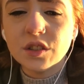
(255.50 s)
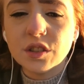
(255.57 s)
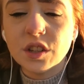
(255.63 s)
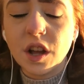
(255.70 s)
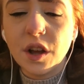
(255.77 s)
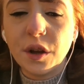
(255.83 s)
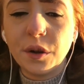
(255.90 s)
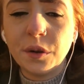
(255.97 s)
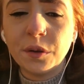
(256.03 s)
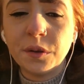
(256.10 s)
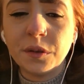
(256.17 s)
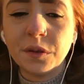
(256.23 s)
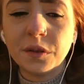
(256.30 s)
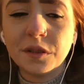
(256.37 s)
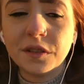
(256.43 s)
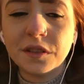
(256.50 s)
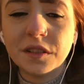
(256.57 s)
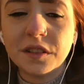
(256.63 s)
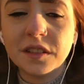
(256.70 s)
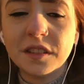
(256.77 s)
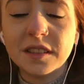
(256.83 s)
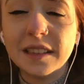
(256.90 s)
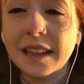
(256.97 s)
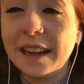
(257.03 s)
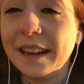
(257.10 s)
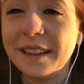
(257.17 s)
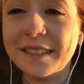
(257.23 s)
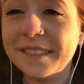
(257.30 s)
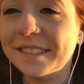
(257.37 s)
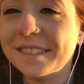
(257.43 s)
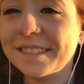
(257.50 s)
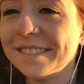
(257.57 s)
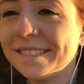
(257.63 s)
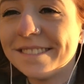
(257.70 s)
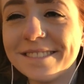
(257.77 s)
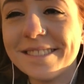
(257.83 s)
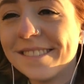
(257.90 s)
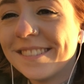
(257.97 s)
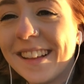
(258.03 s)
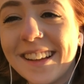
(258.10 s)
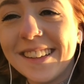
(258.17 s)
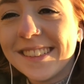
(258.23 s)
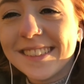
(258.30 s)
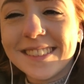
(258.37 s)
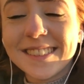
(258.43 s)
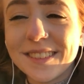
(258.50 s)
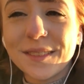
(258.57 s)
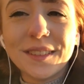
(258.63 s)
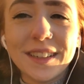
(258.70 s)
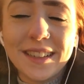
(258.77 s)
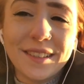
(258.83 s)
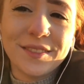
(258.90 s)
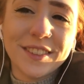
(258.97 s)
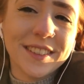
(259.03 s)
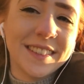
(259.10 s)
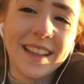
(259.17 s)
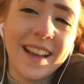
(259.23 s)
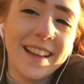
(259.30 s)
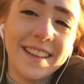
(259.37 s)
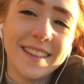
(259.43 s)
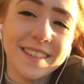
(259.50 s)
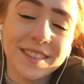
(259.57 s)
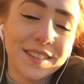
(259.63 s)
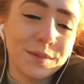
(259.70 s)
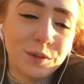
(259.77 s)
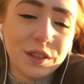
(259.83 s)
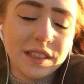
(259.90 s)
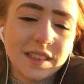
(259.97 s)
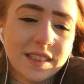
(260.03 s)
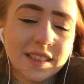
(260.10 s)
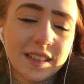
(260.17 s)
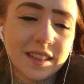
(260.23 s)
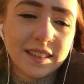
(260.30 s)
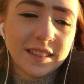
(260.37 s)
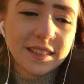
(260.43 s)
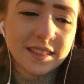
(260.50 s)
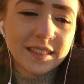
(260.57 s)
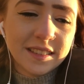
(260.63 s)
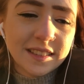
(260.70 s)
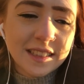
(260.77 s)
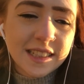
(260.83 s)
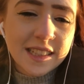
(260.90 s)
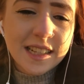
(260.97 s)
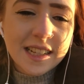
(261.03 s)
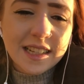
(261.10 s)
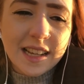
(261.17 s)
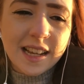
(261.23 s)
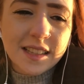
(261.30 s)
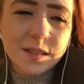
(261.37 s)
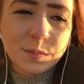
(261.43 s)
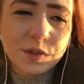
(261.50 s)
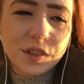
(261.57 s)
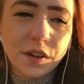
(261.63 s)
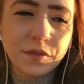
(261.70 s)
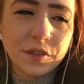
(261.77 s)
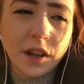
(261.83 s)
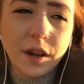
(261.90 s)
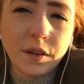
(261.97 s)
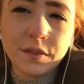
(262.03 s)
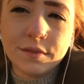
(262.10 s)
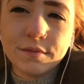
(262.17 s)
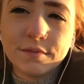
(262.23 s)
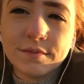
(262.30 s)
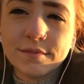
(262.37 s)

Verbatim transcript: So, yeah, that's all I have to say. I just wanted to get some stuff down.